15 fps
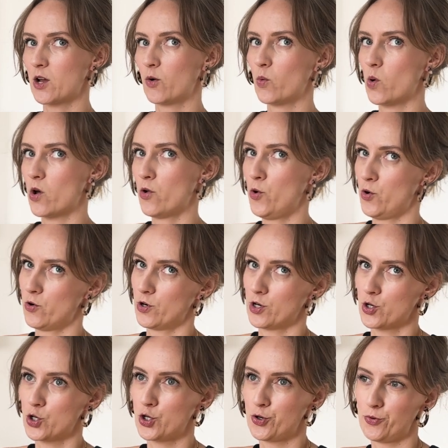1
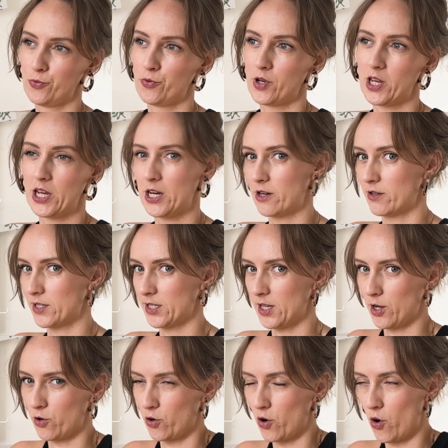or 2 years
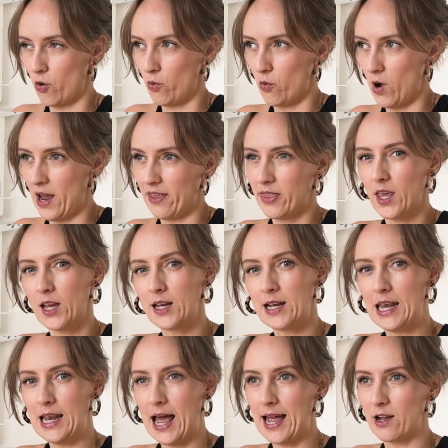ago. I think
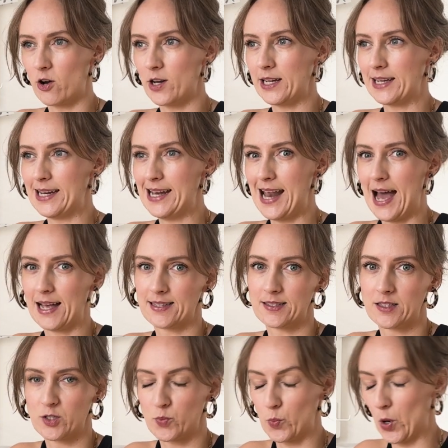I got it
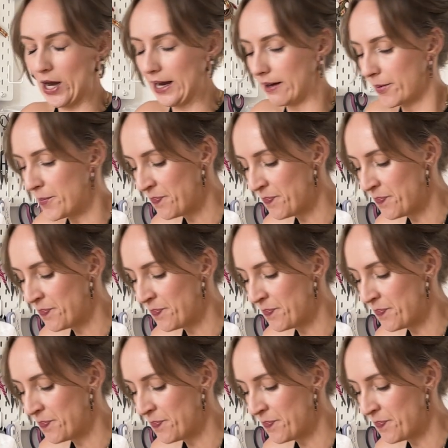last spring.